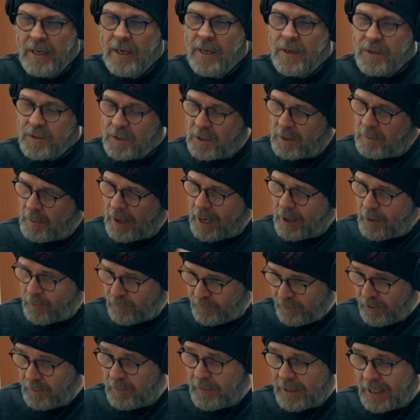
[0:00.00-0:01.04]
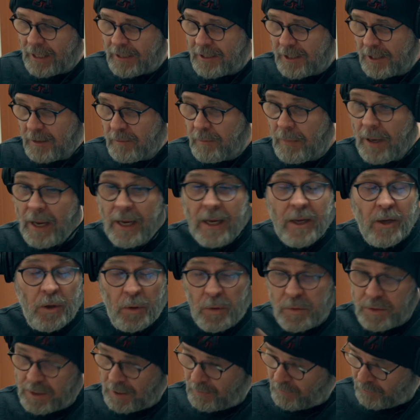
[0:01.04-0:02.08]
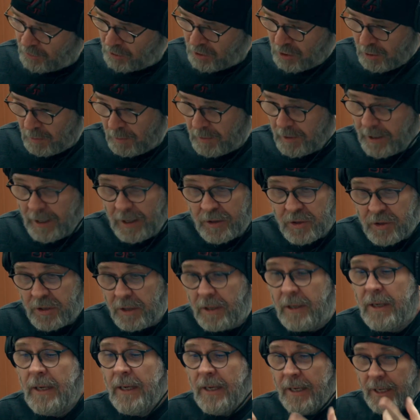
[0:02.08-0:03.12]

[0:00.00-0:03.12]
So the microfilm that I did make using virtual production